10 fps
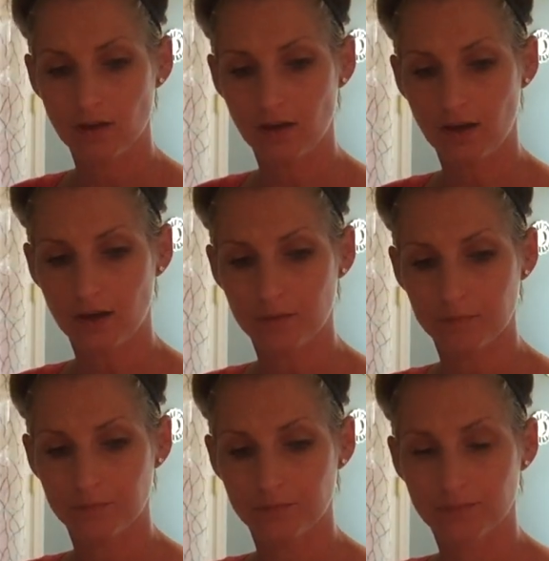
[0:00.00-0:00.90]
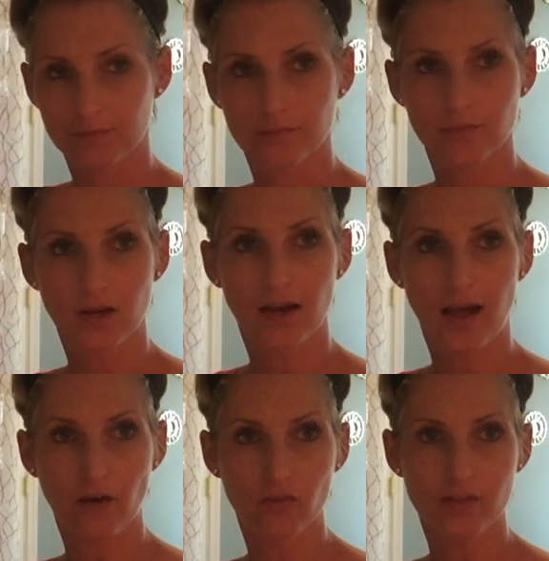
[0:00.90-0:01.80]
a
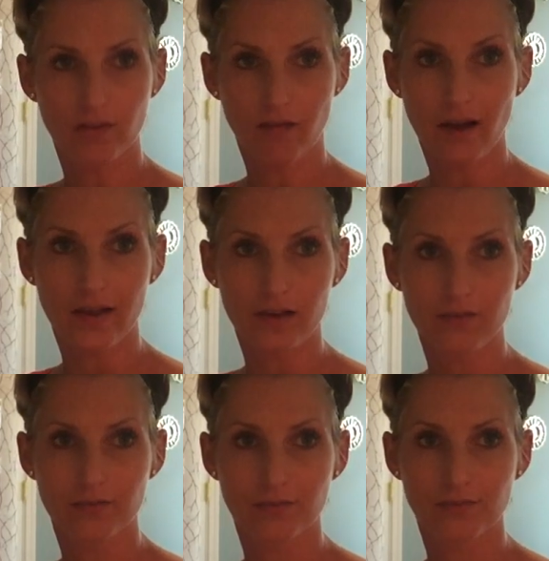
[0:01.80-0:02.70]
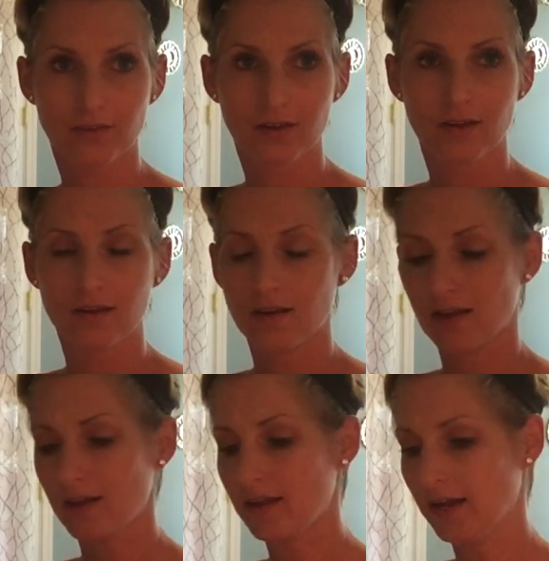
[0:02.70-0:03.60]
healthy life.
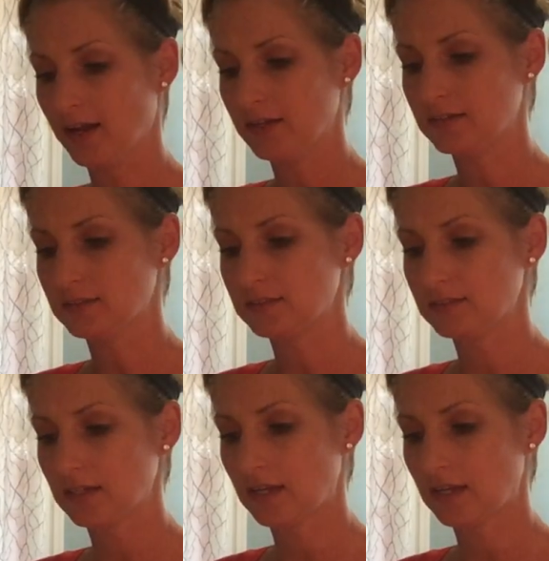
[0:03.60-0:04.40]
And